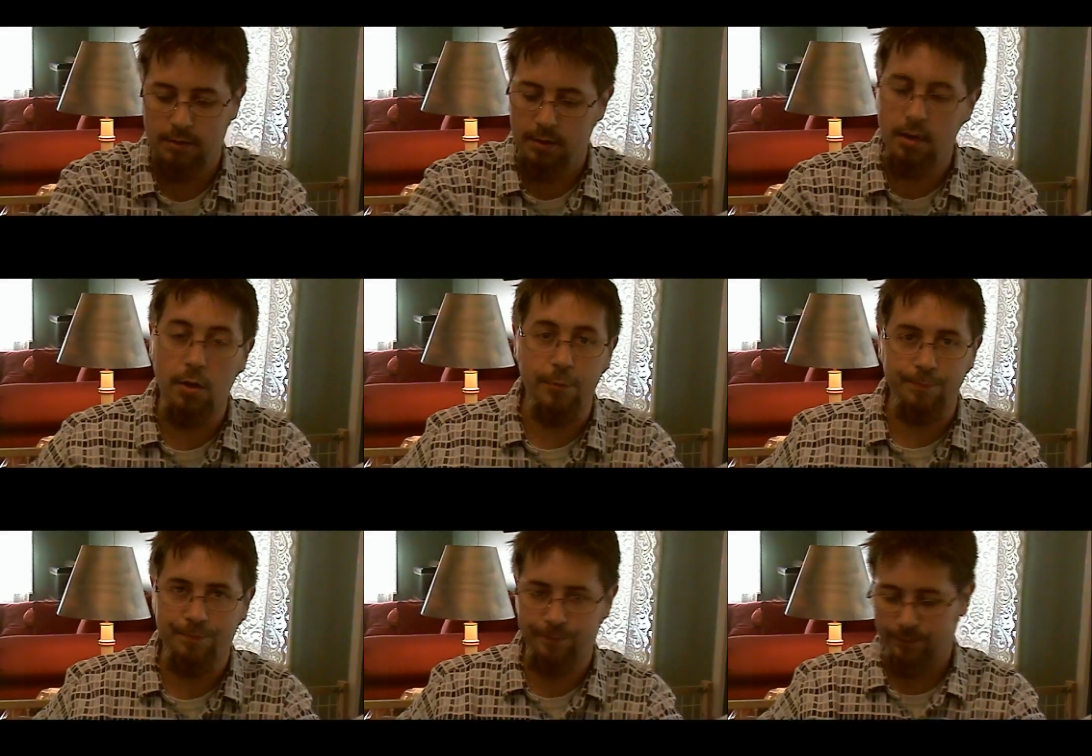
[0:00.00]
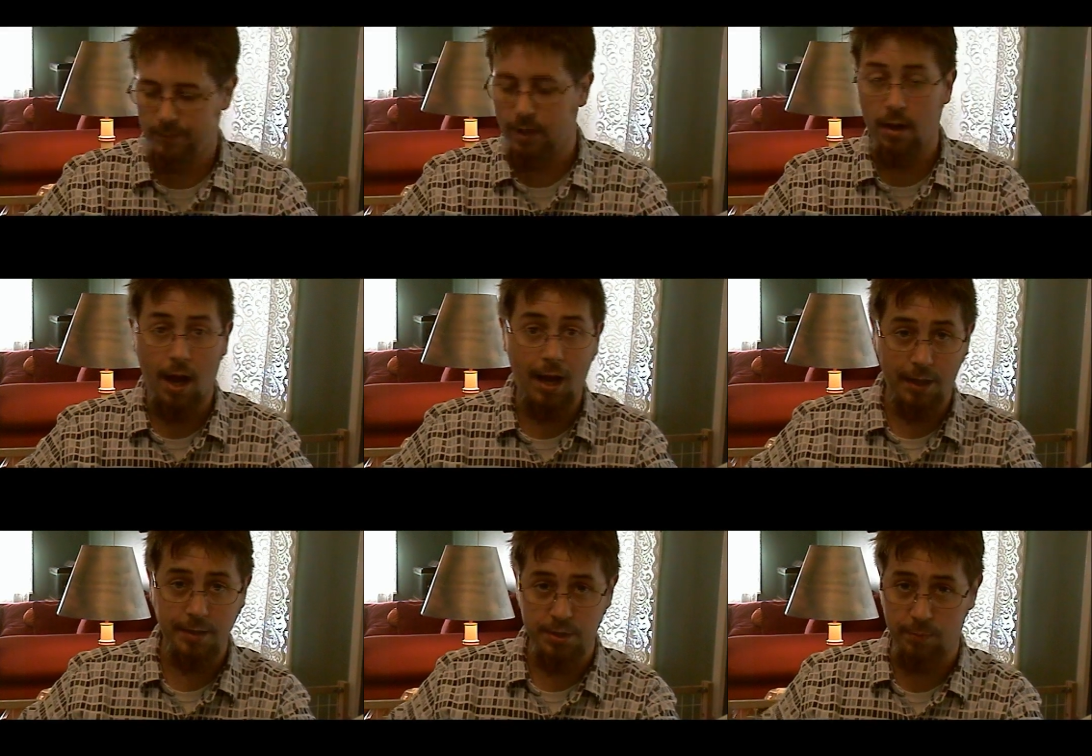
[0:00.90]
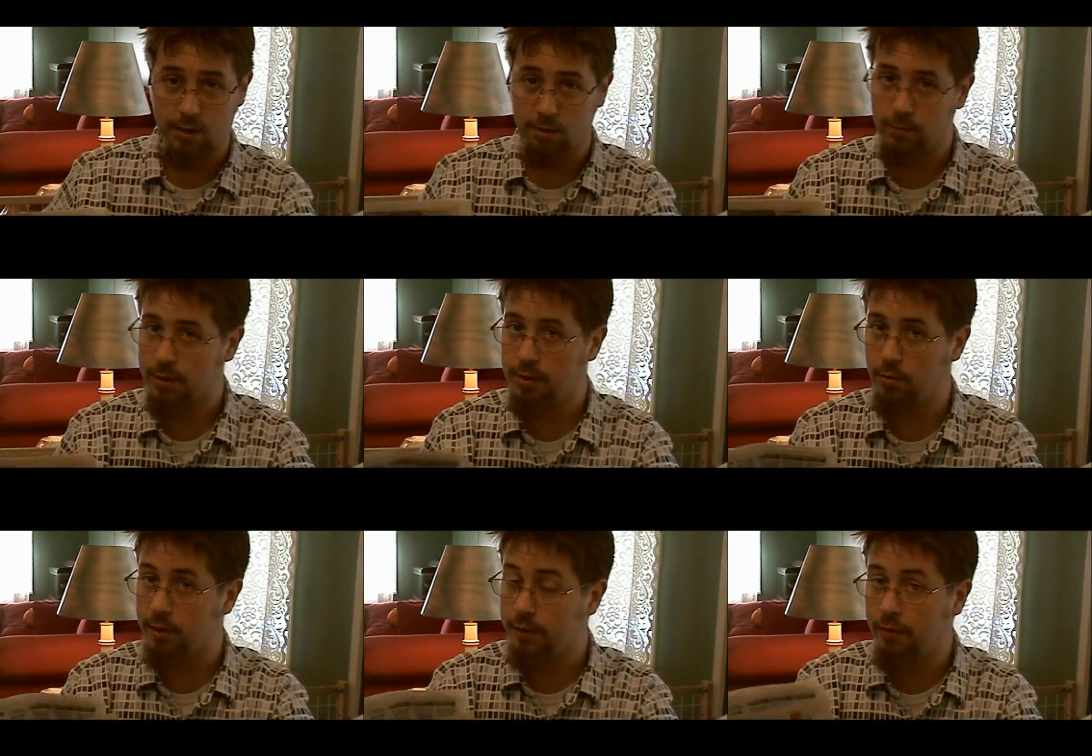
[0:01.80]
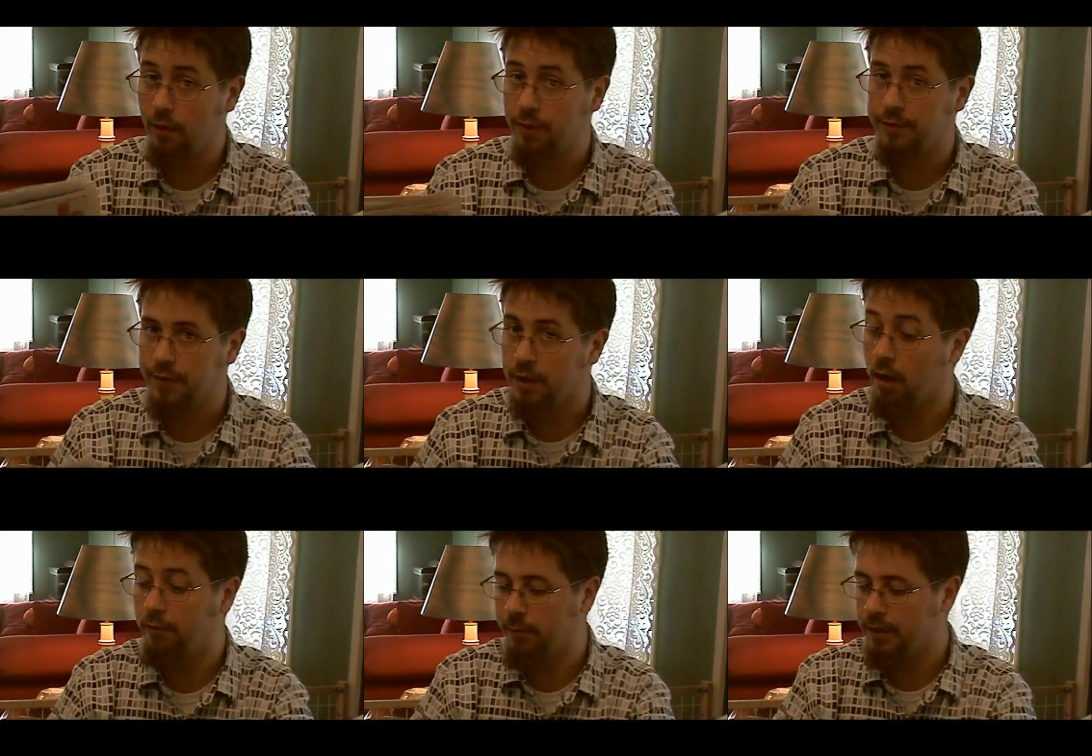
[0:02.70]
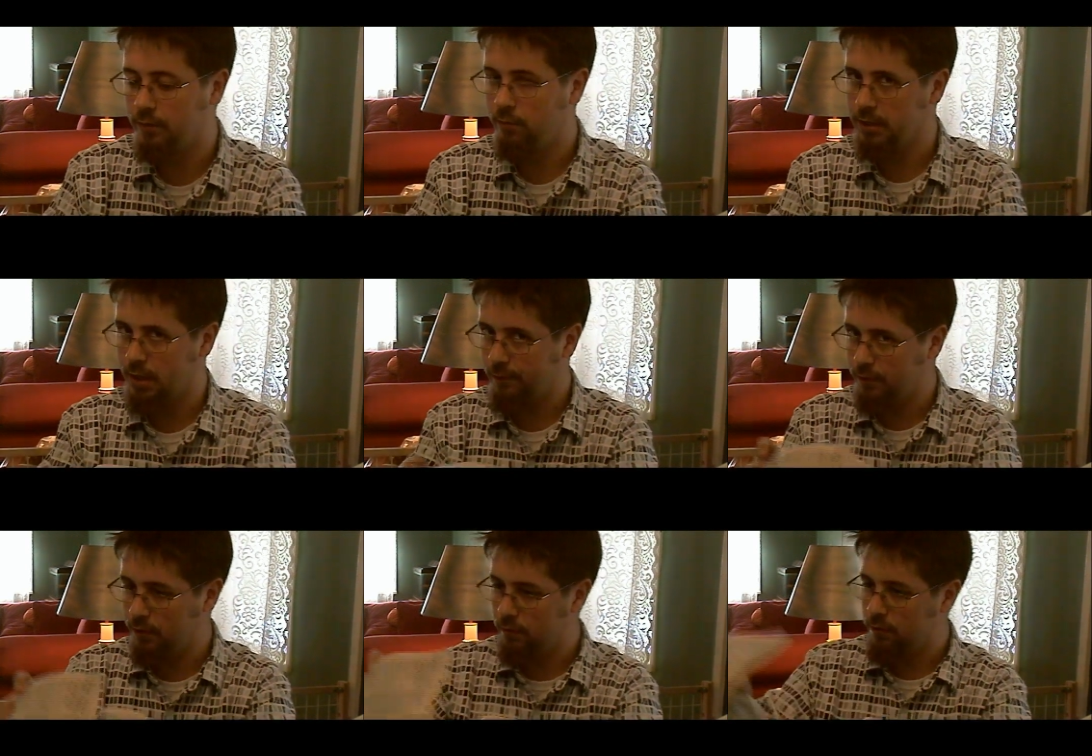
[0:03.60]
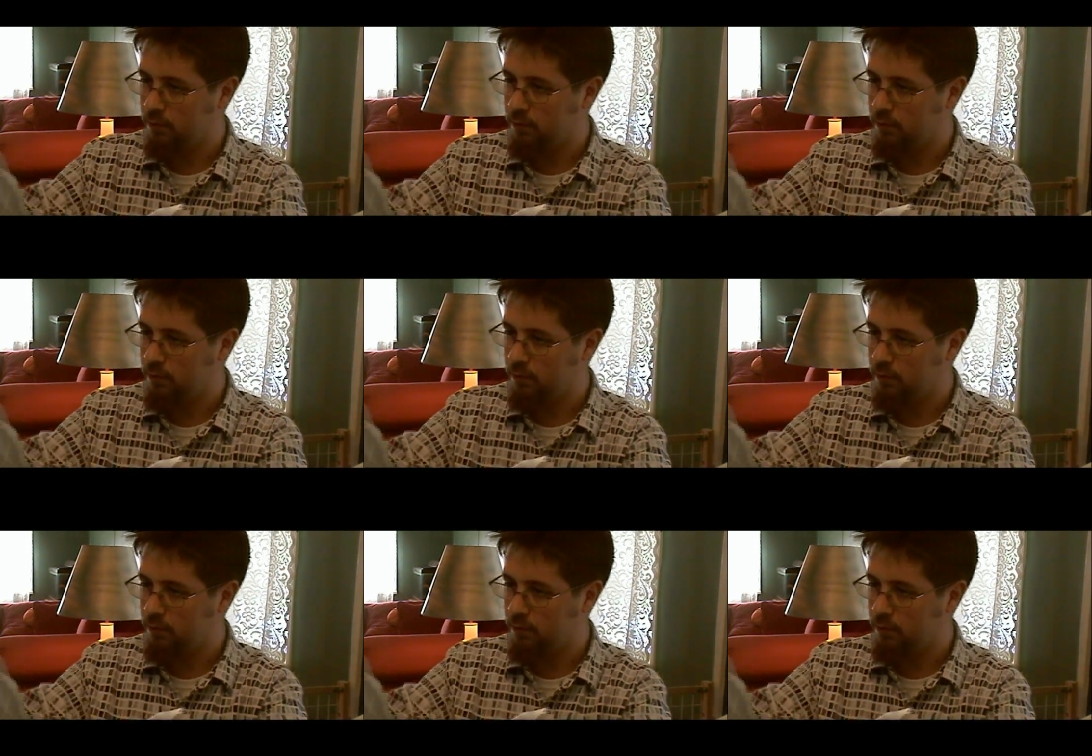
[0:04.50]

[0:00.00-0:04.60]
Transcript: You know, I liked you better when you only thought the government was after you.